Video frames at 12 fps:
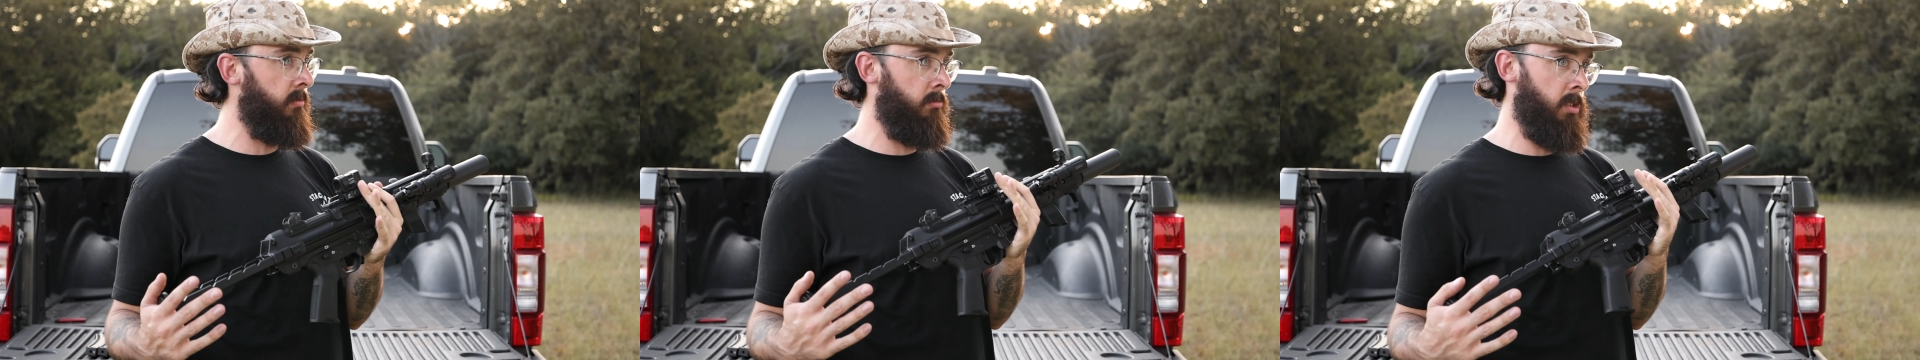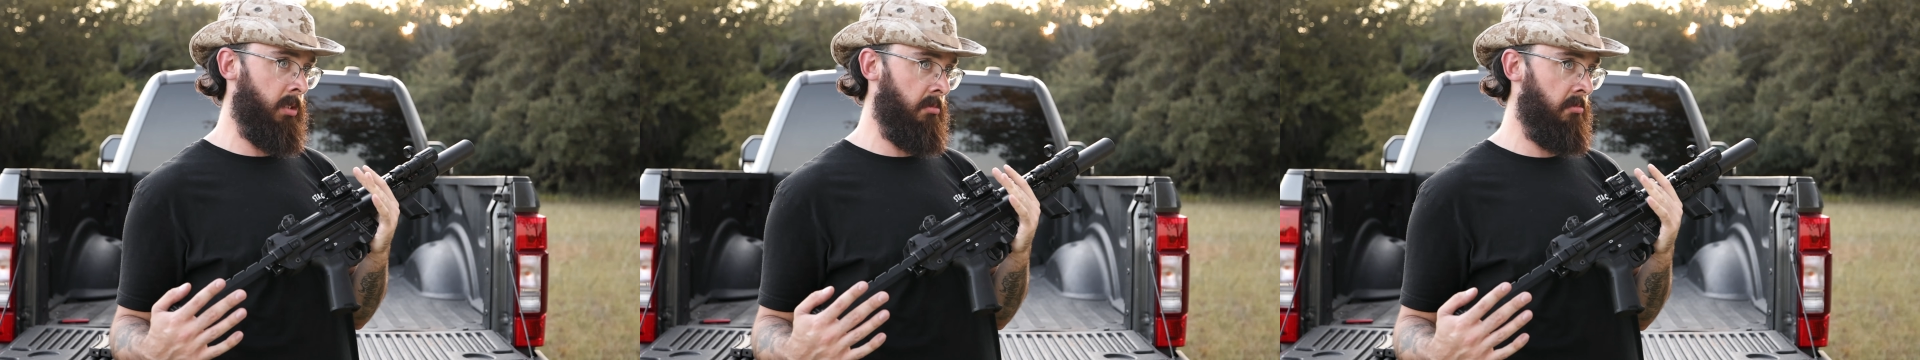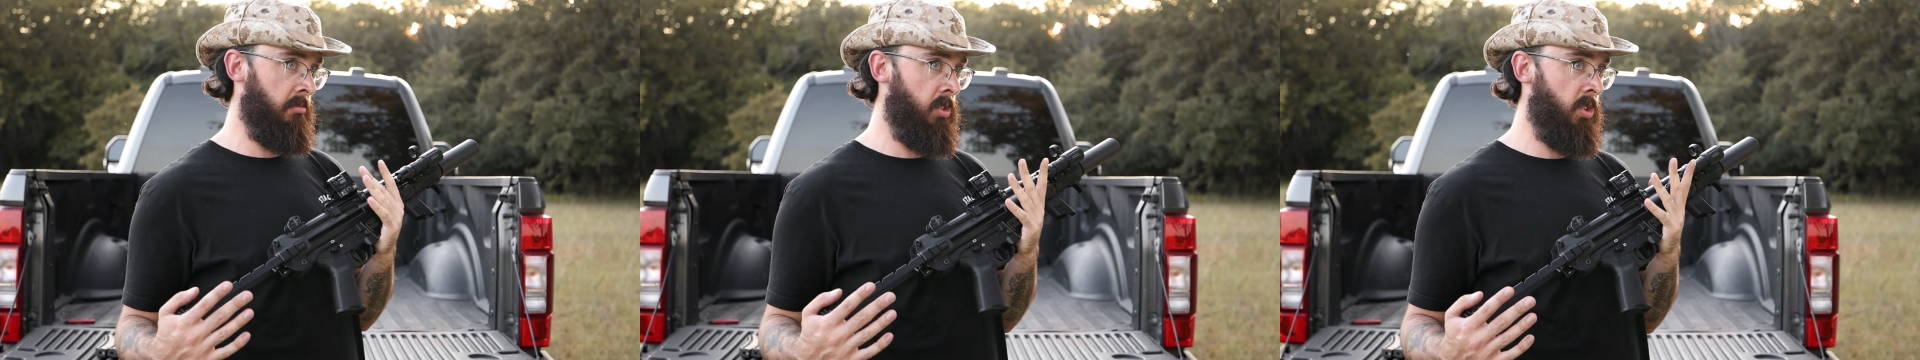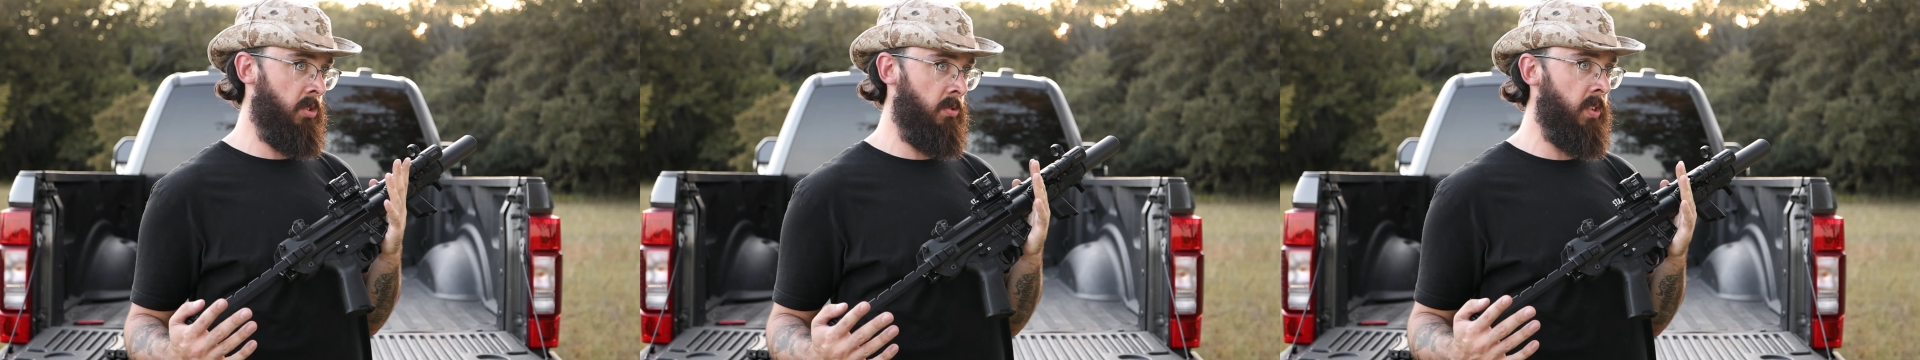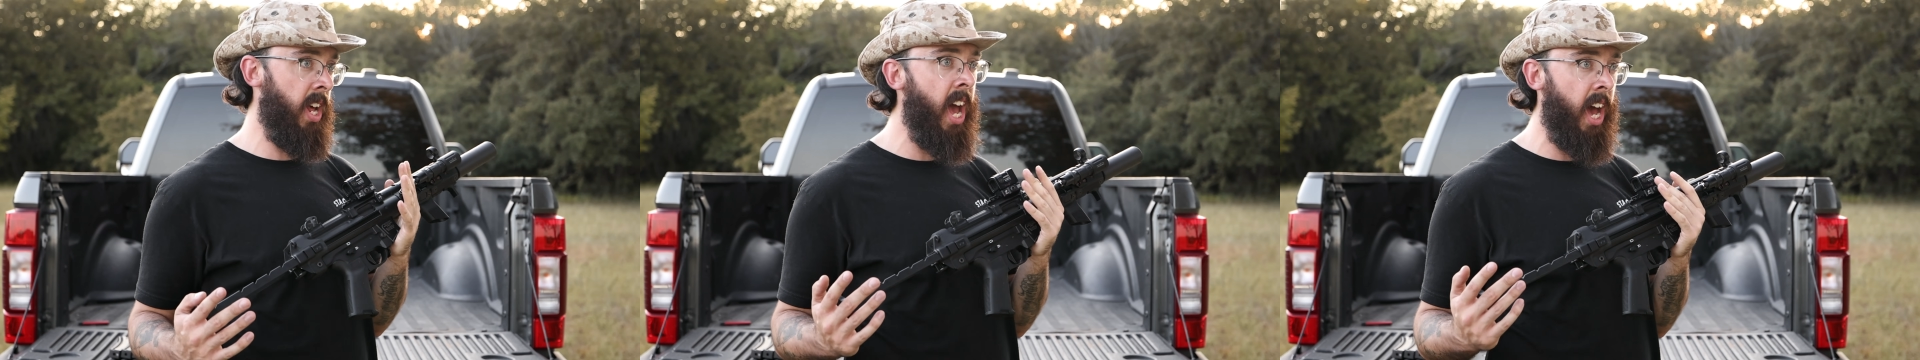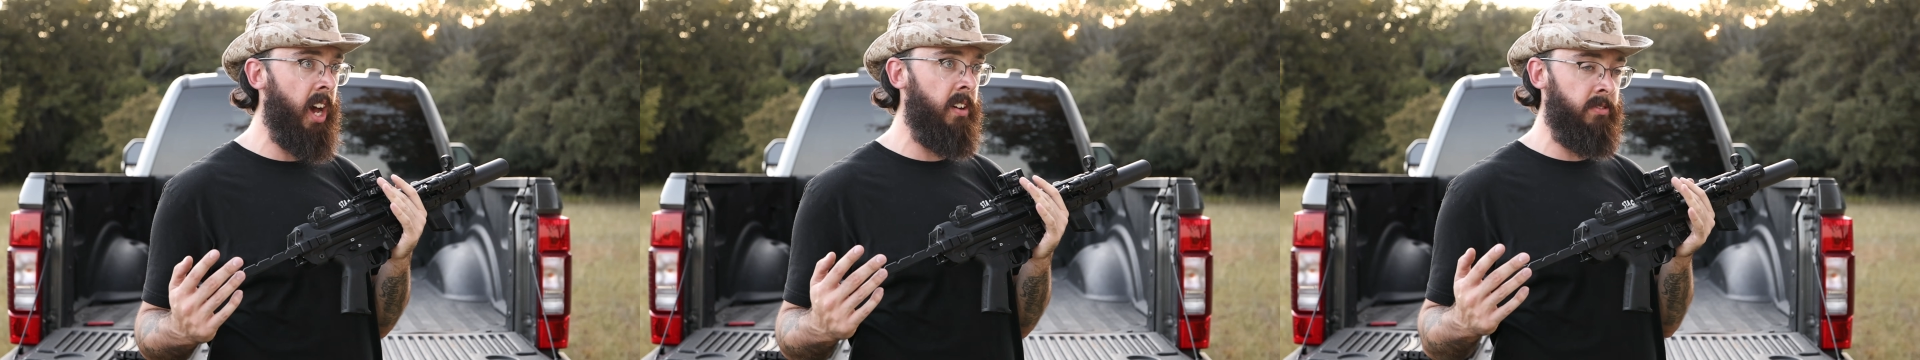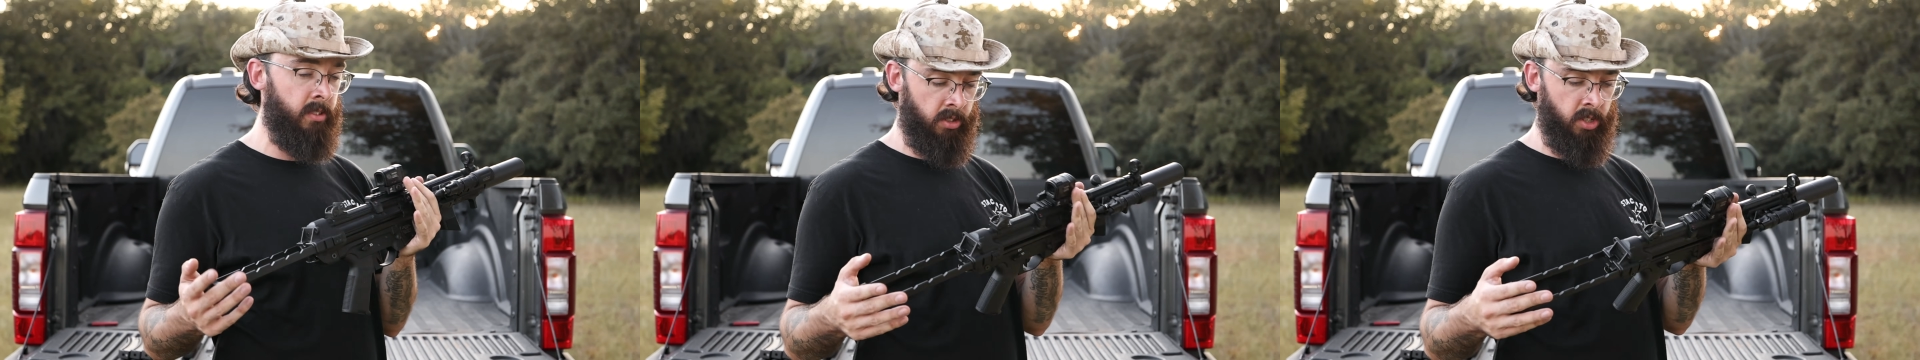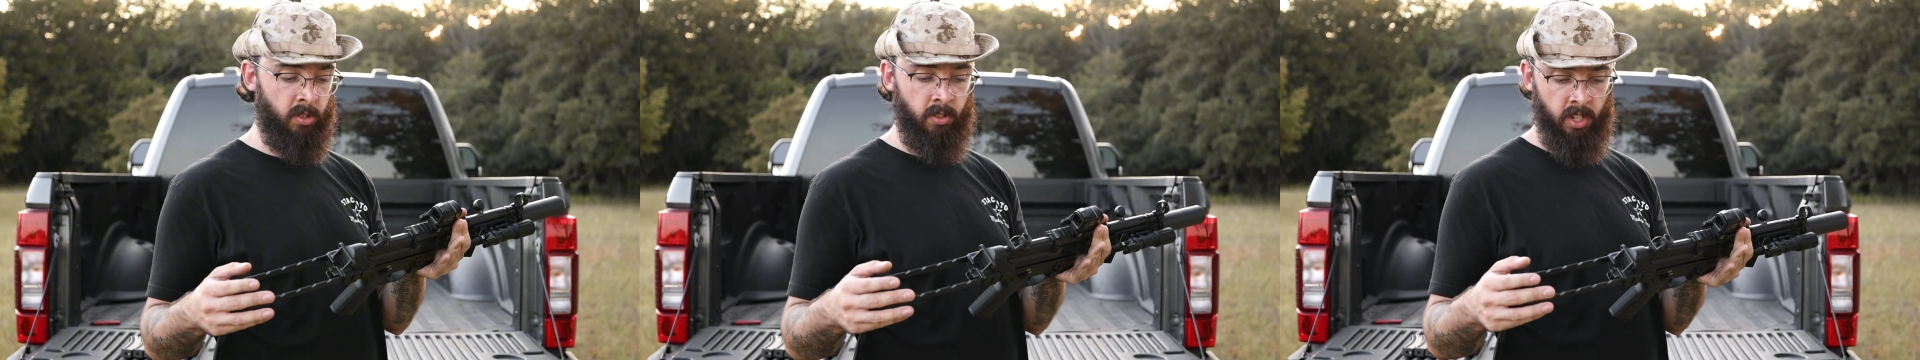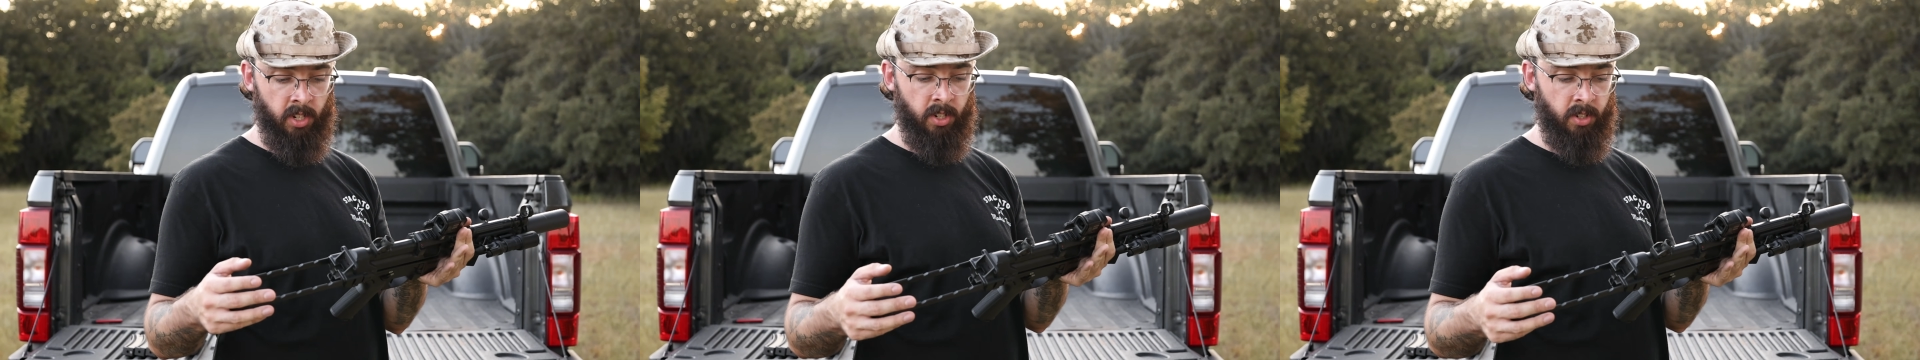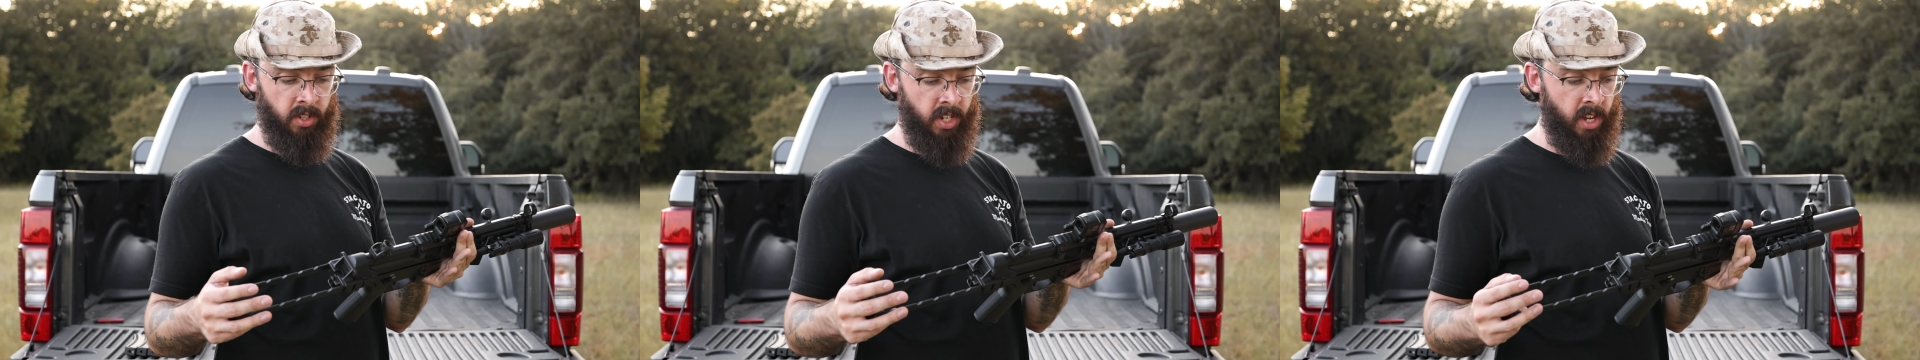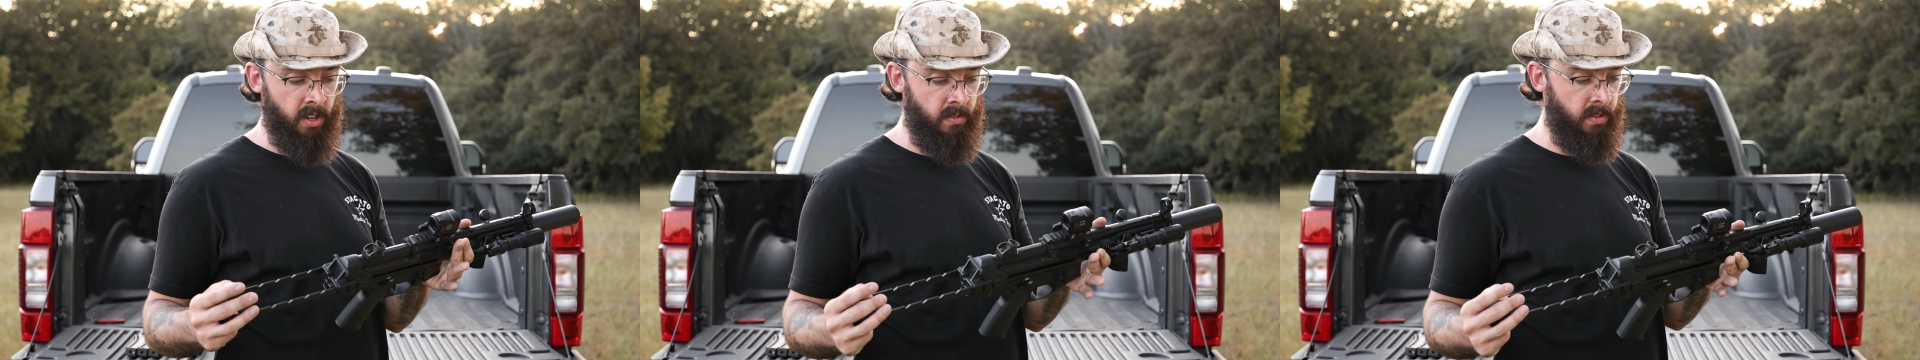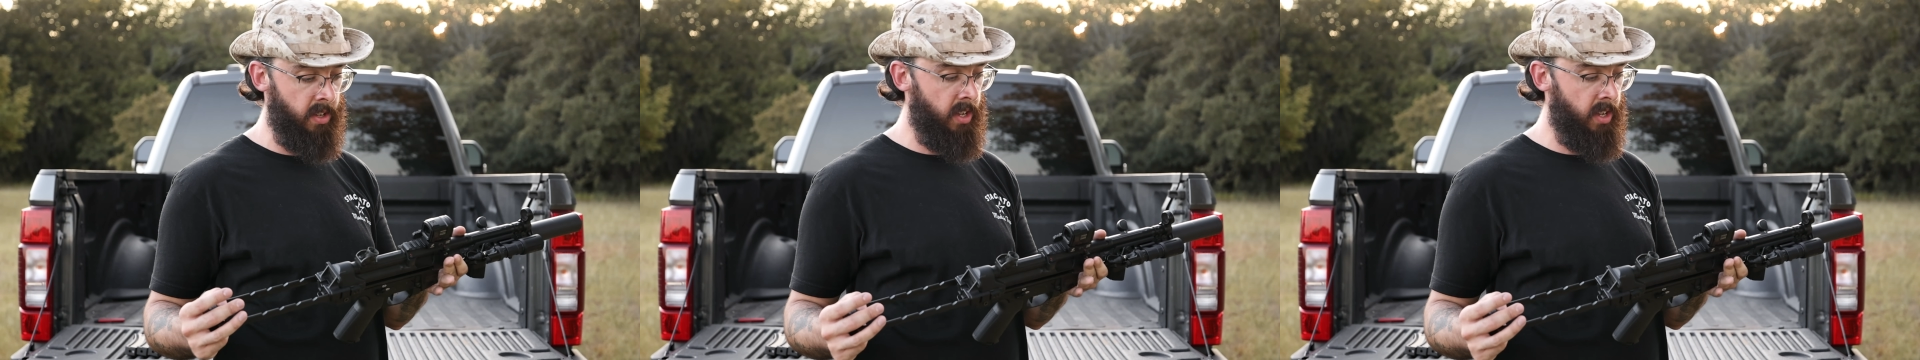what, 2.5 or so years now.